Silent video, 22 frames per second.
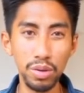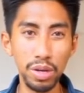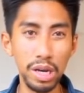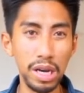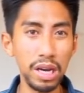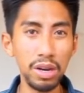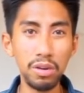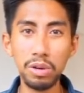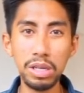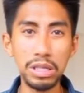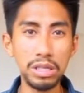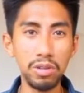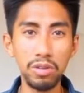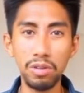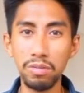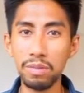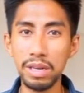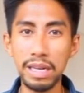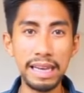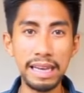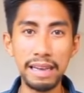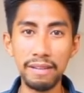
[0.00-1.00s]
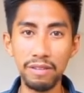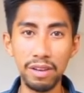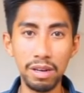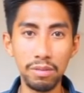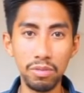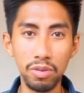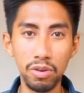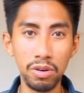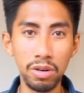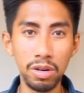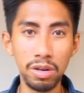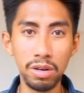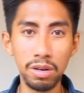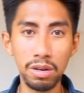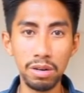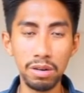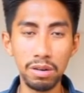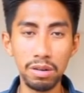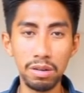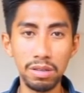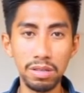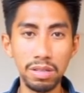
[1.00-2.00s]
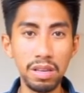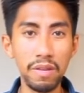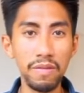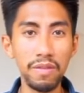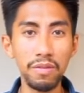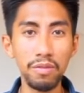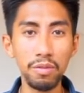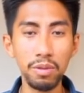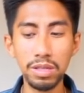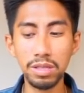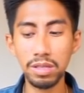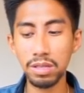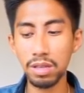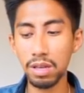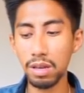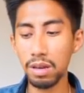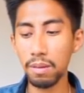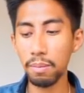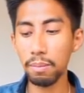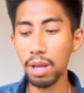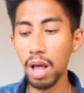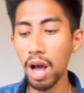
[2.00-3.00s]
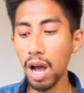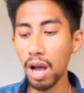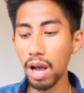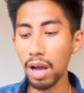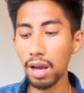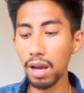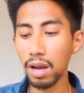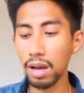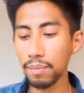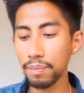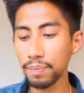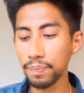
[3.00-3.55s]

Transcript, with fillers: I don't want you in my life anymore. Seven of Wands. Block.